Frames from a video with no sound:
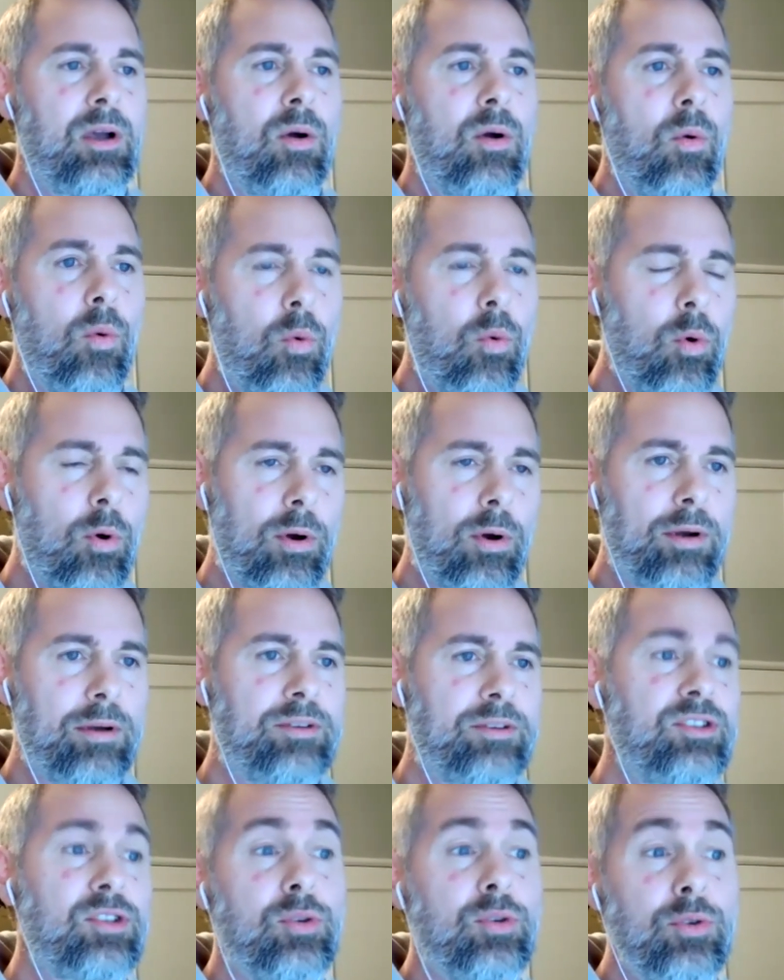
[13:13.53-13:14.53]
or
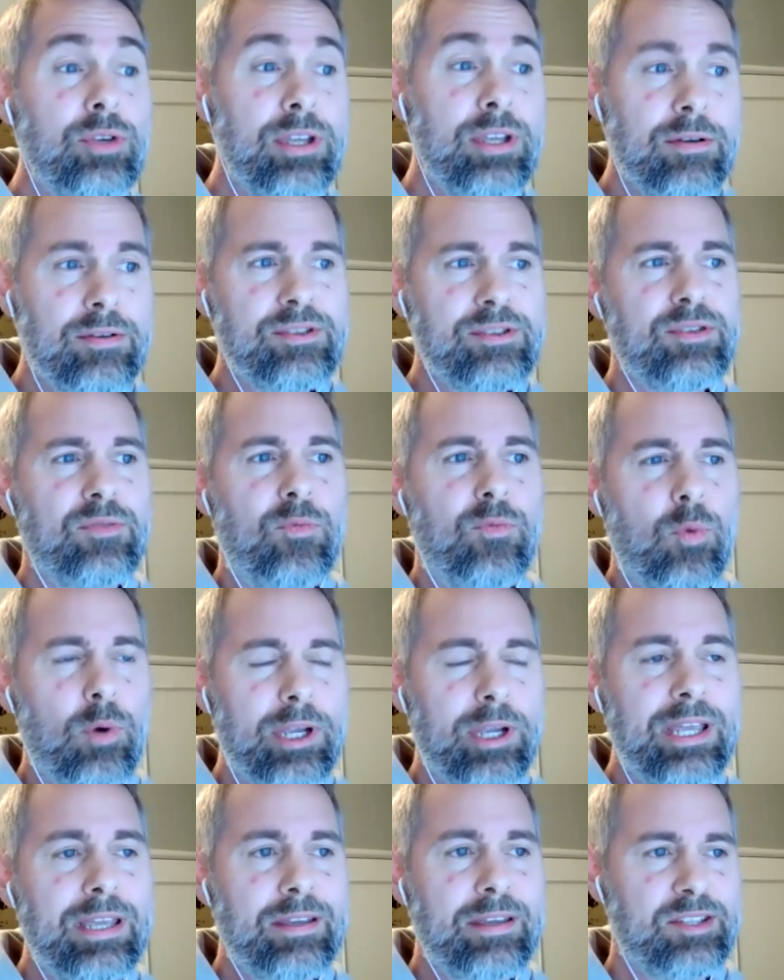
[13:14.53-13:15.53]
two years of
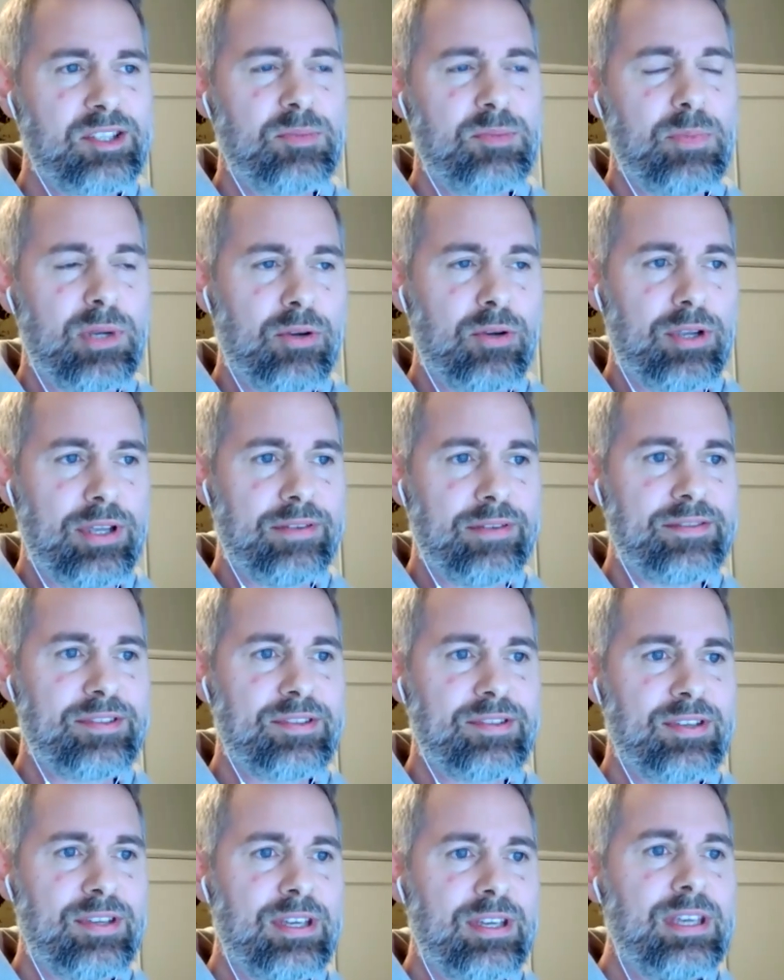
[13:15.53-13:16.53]
working
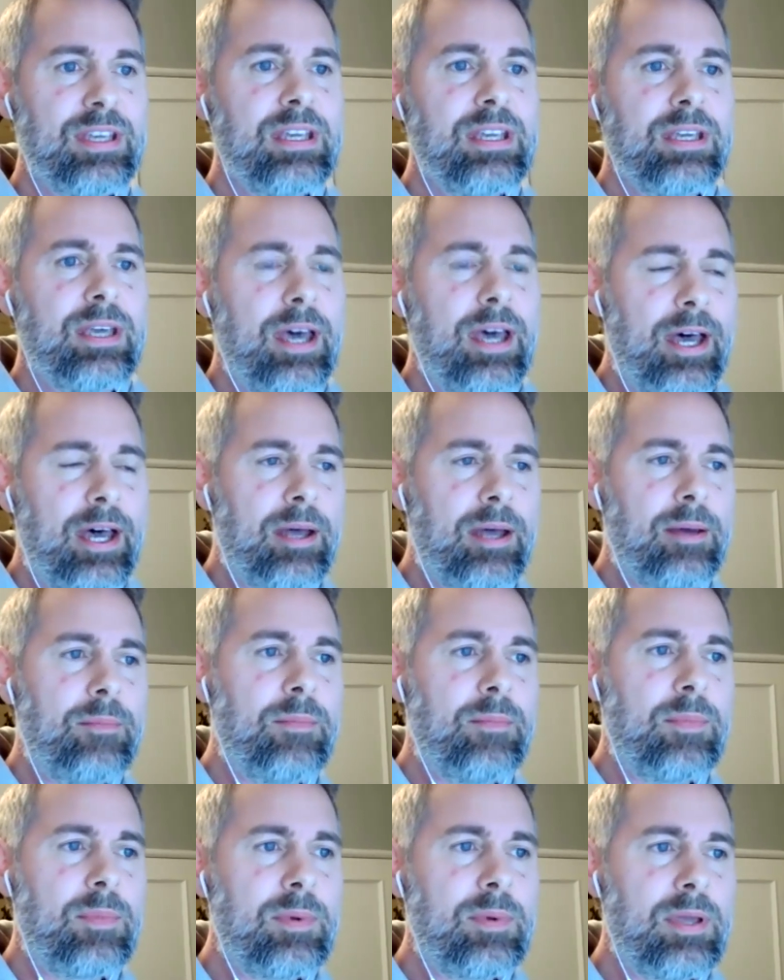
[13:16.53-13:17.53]
experience
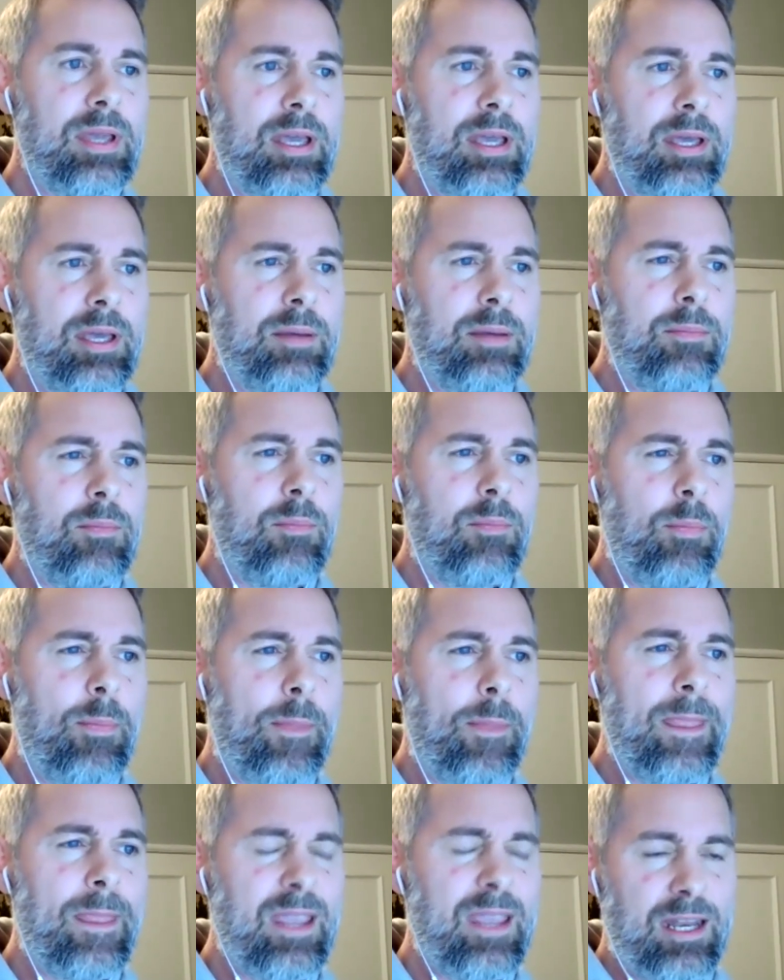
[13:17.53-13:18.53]
um, um,
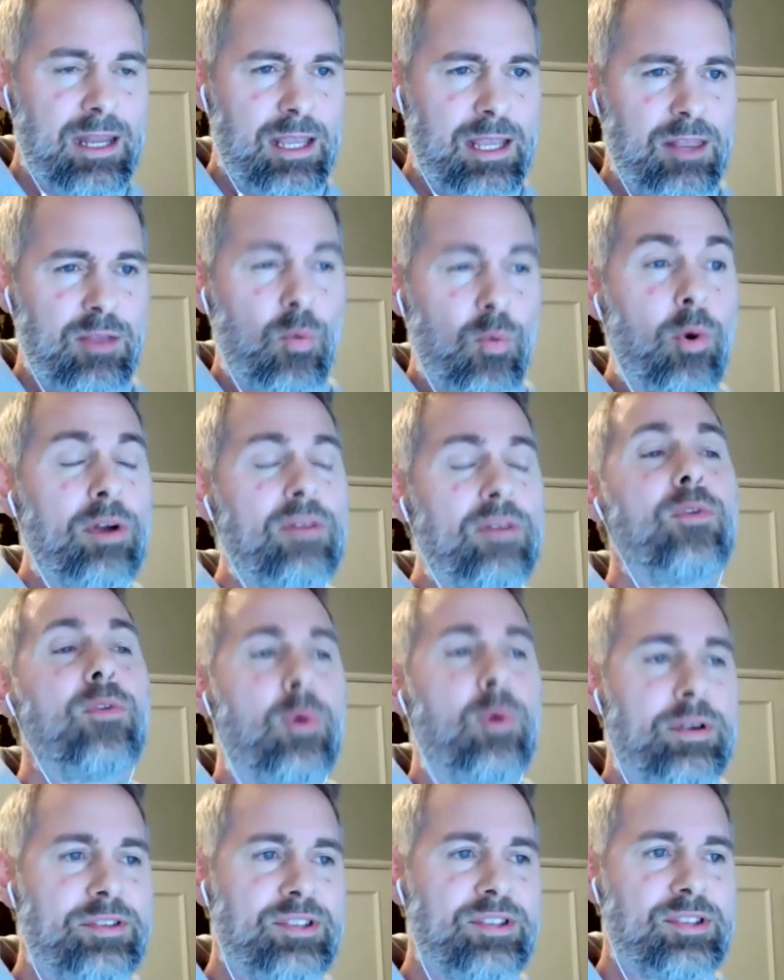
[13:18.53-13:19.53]
in, in, the
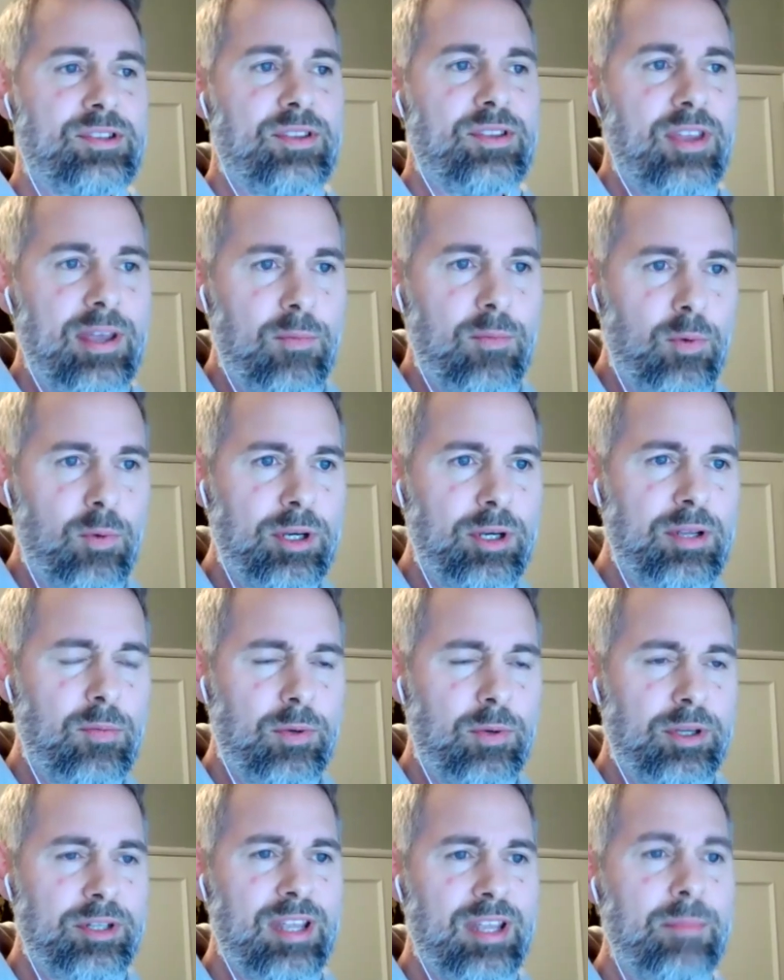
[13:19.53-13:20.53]
workforce that would
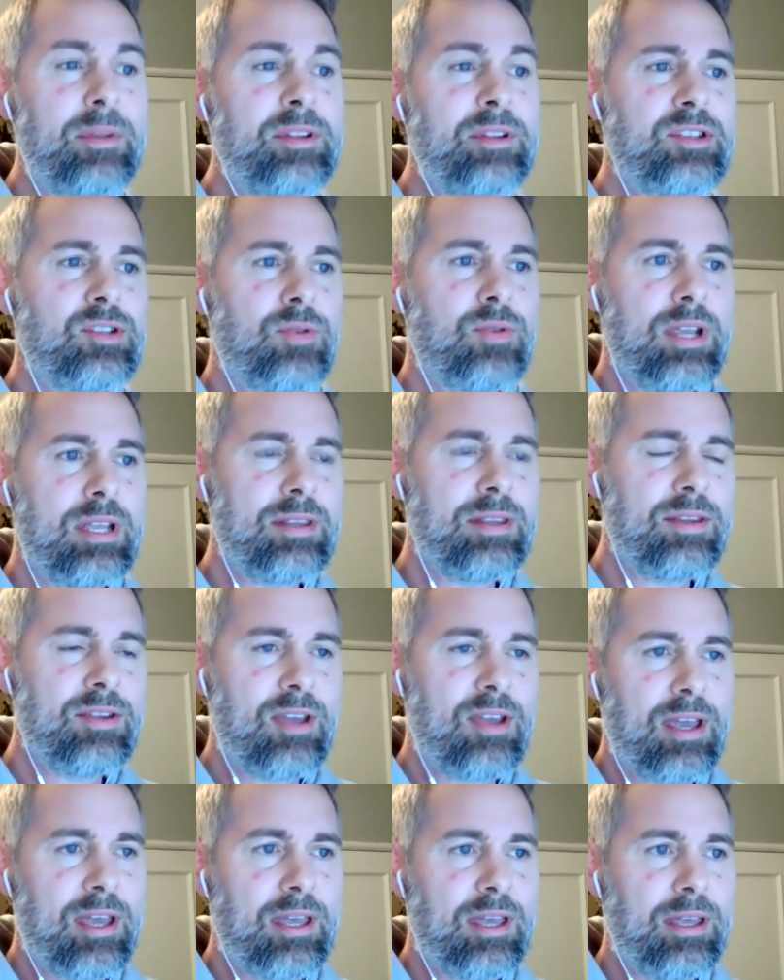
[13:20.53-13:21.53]
would demonstrate
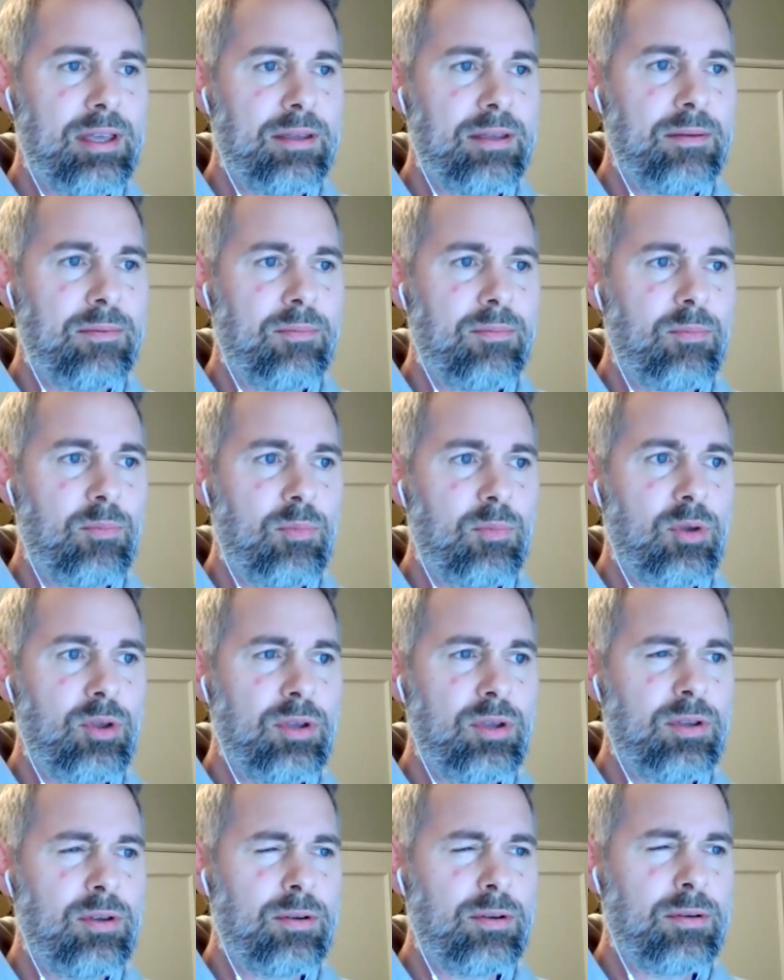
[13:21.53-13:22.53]
uh,
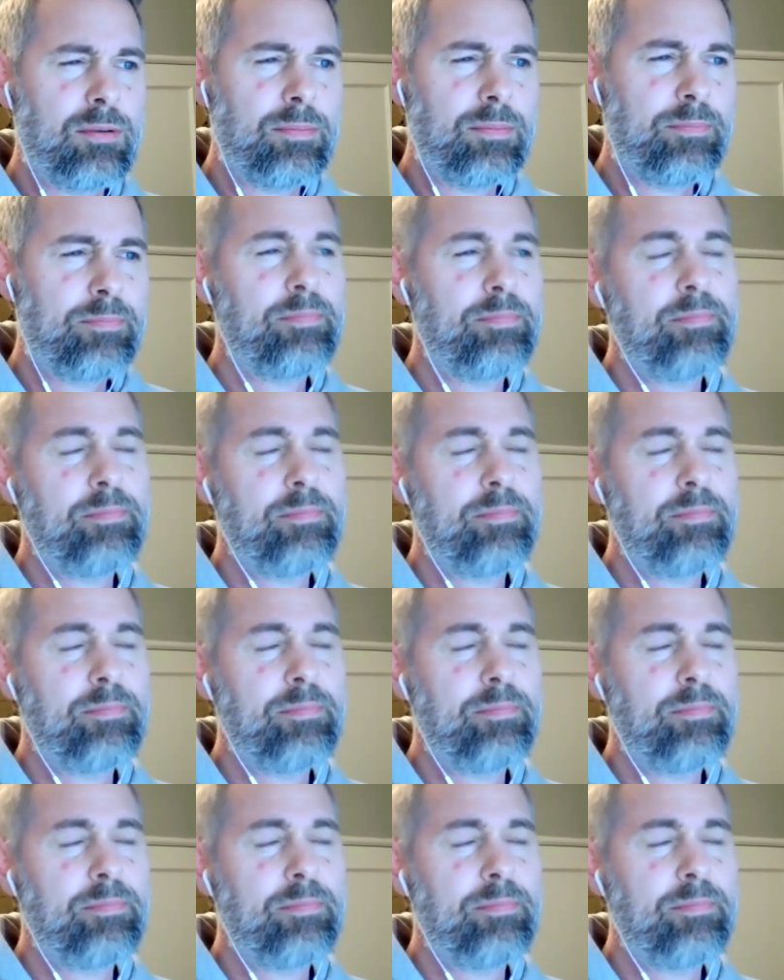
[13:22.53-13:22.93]
your